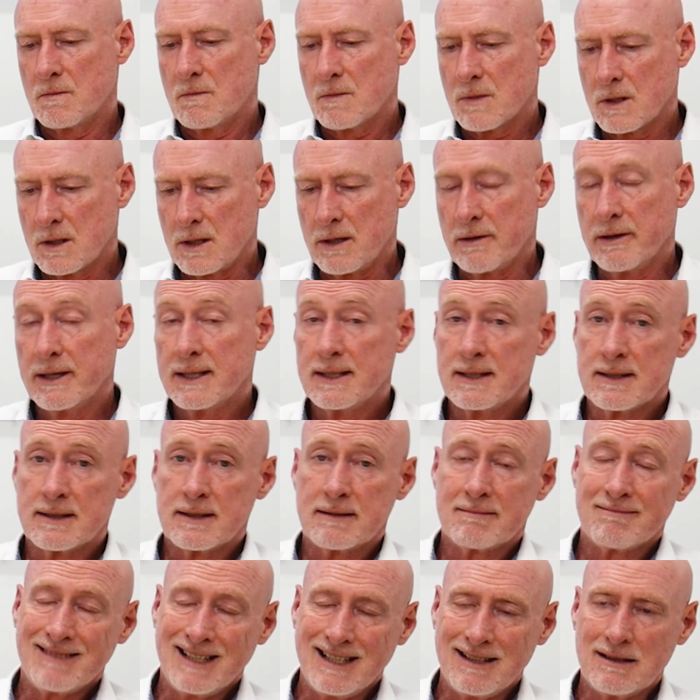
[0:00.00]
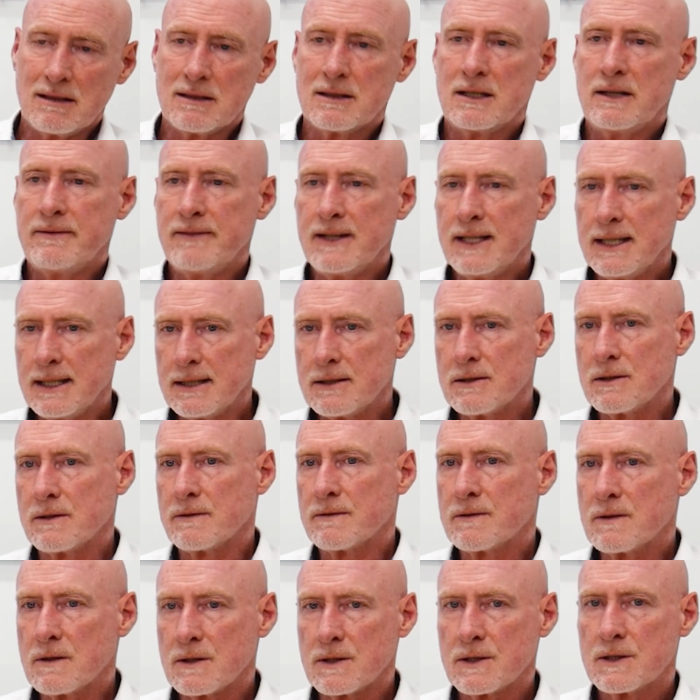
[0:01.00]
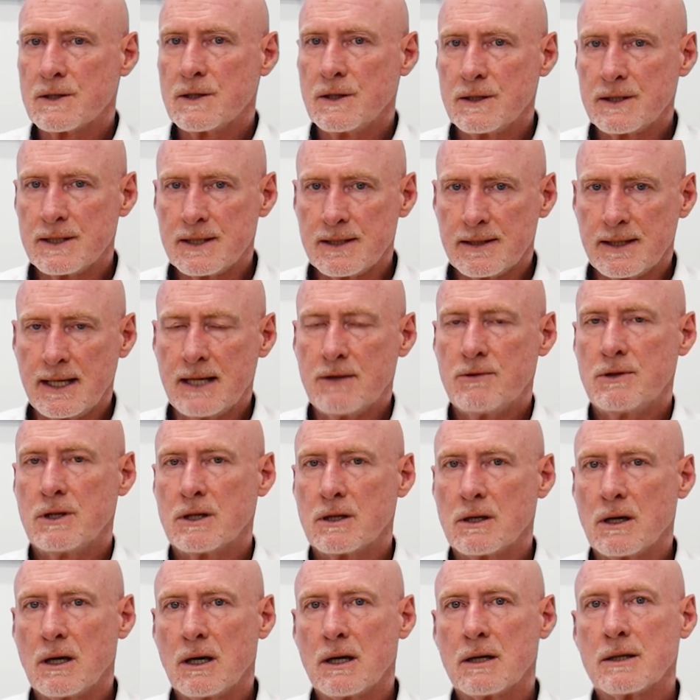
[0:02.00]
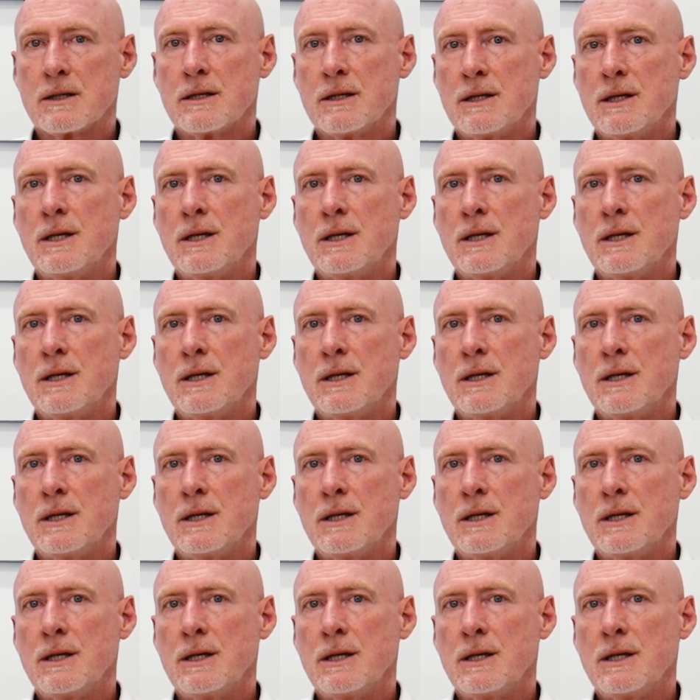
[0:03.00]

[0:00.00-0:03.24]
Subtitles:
Directors need not have any sort of concerns in that regard.